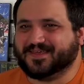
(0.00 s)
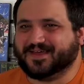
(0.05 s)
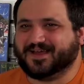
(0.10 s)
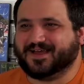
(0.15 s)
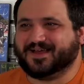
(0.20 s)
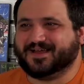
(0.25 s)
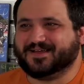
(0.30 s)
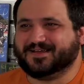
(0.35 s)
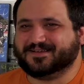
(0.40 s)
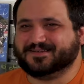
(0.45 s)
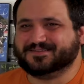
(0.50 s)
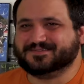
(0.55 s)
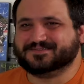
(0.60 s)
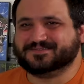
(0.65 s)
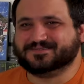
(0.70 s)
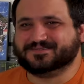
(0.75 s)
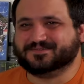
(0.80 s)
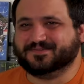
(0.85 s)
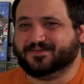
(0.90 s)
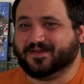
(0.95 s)
the
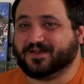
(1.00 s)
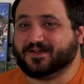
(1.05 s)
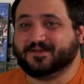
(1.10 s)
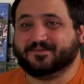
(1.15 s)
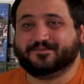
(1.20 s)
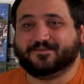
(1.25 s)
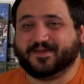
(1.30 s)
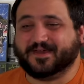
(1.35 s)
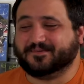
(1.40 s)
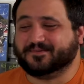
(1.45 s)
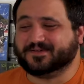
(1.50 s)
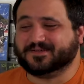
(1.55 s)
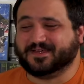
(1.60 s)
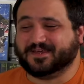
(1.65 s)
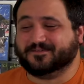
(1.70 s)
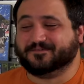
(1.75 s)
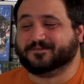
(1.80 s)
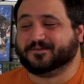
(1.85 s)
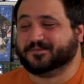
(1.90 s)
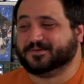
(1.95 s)
very famous,
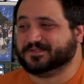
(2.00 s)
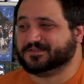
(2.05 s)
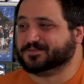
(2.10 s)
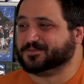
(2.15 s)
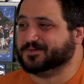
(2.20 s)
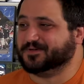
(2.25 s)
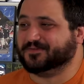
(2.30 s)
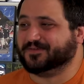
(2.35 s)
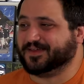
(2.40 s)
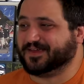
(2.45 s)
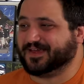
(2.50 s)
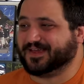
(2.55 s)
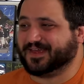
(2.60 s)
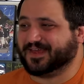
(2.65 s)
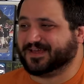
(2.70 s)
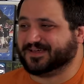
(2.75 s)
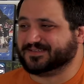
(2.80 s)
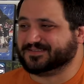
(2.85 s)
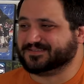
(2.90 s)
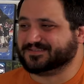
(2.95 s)
infamous movie, I
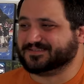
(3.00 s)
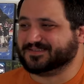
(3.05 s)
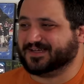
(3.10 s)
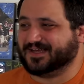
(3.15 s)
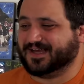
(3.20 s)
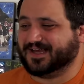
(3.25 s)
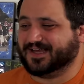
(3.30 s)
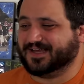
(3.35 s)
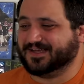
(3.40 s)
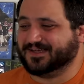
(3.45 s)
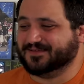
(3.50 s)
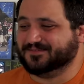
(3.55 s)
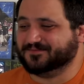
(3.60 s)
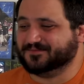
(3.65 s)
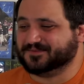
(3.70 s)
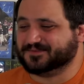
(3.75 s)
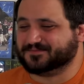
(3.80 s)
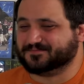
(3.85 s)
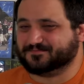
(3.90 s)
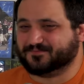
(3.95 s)
guess. It
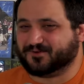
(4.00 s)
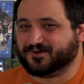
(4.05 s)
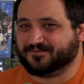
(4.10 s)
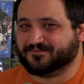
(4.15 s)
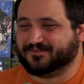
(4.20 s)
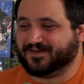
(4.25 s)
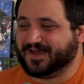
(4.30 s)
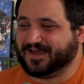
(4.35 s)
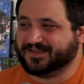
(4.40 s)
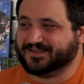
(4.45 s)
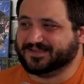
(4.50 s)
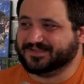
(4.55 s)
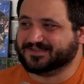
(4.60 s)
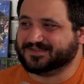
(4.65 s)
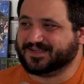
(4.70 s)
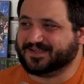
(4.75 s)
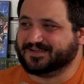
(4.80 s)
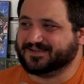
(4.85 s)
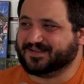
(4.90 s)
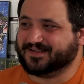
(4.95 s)
was more
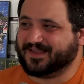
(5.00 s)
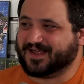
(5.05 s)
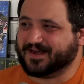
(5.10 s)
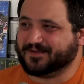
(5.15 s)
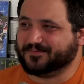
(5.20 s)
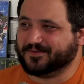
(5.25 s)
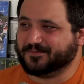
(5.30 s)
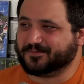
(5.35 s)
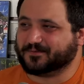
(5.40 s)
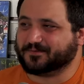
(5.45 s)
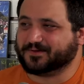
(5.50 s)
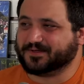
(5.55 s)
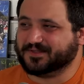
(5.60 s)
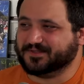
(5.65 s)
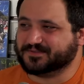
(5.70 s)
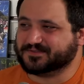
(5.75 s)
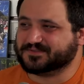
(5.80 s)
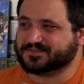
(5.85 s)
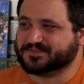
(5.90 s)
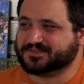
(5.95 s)
violent than a lot of people were
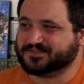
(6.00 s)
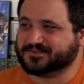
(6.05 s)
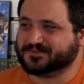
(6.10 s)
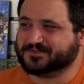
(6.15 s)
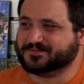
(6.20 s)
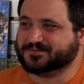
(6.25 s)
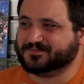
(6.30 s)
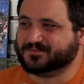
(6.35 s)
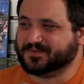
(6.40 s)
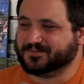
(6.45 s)
used to.